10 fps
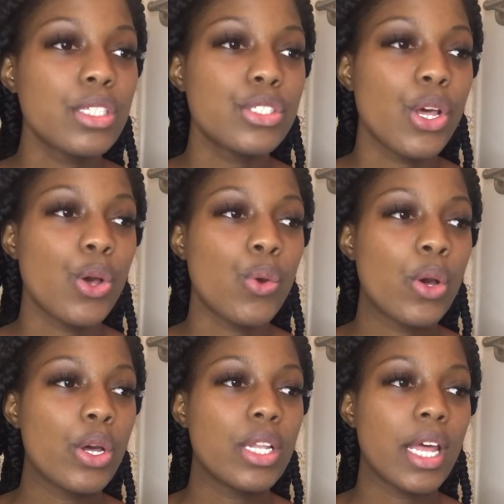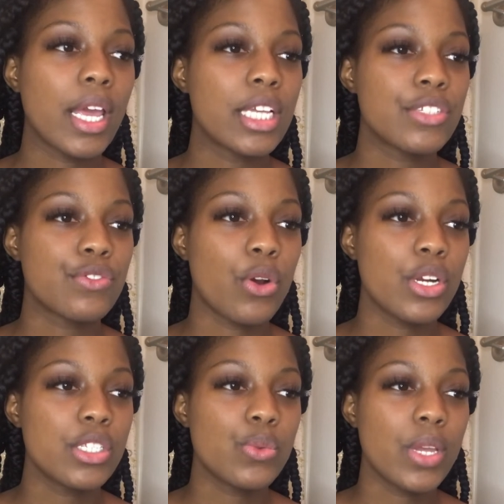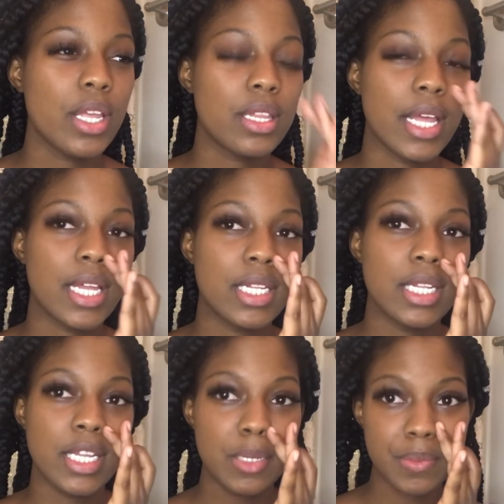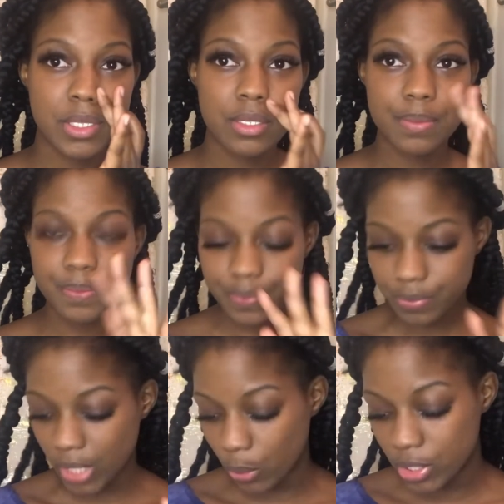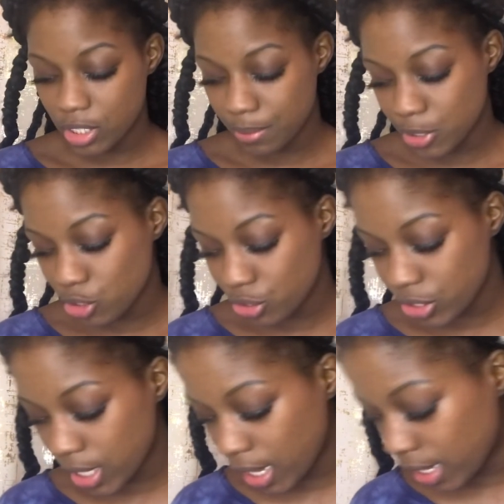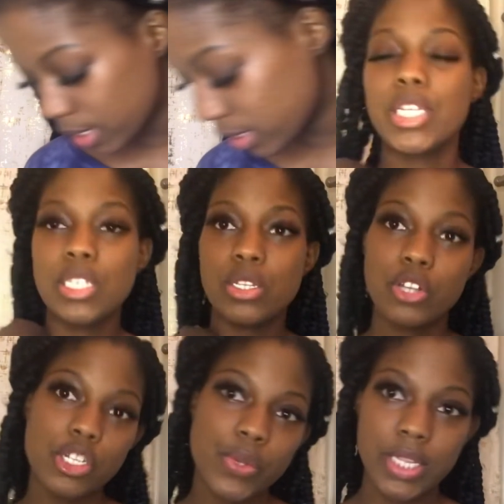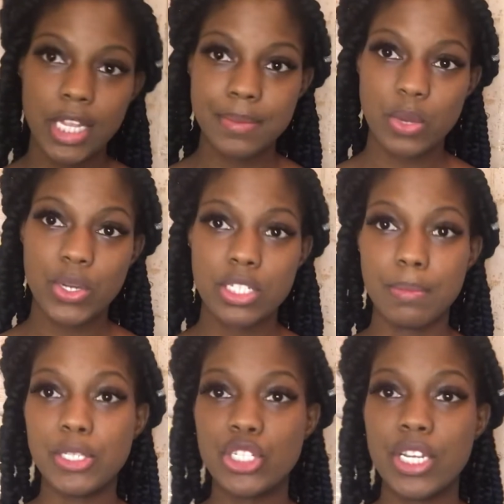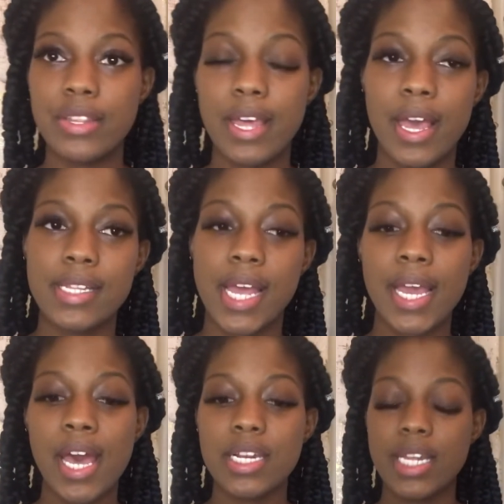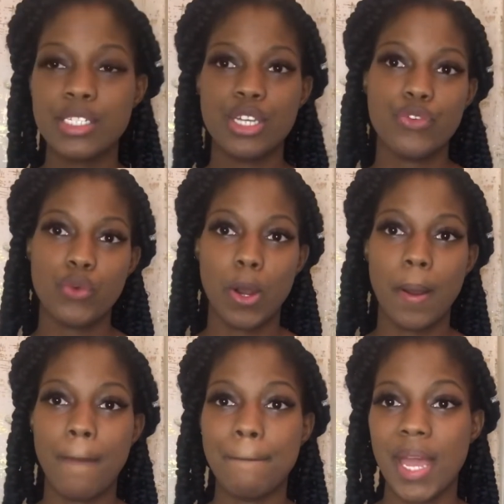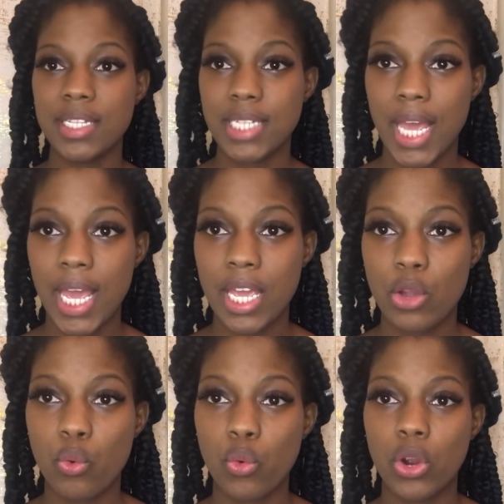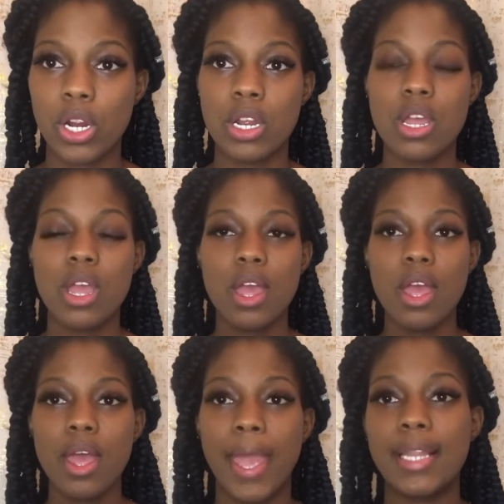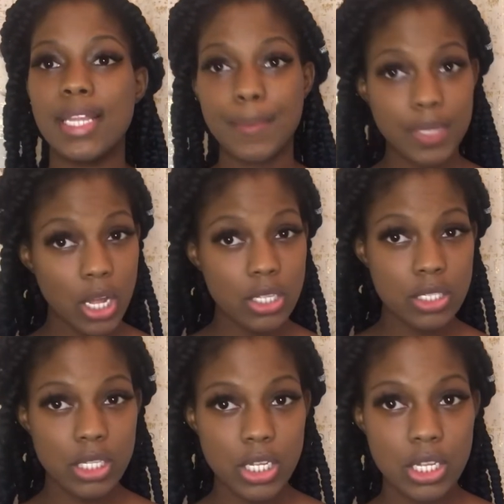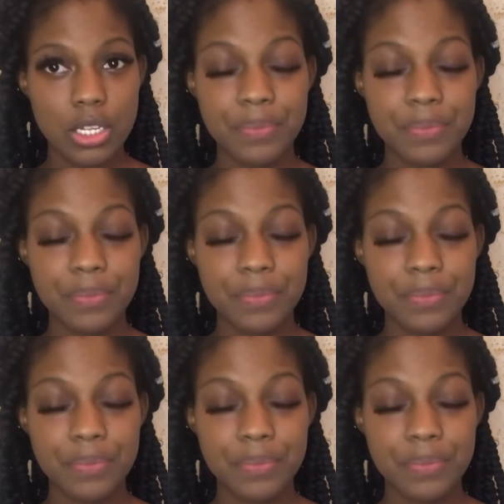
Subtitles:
So like as far as with like lips, I wanted to mention to you guys. So as far as with lips, I wanted to mention that I kind of like to go for a matte or a lip gloss look.